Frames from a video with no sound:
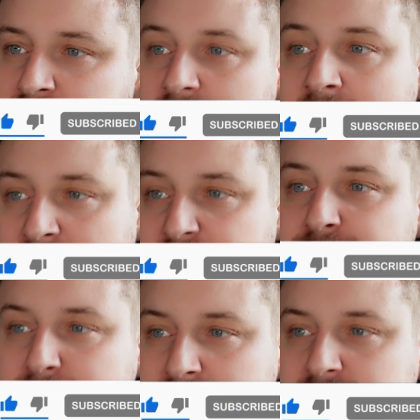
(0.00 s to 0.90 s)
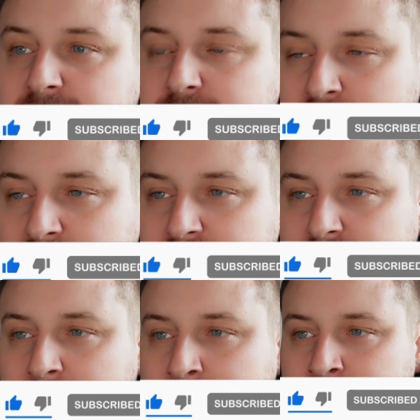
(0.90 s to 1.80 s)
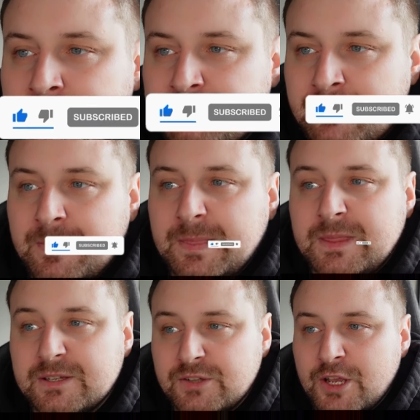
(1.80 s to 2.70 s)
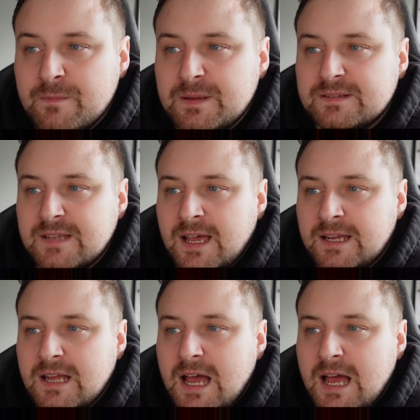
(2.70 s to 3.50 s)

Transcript: have been discussed. De Zerbi's side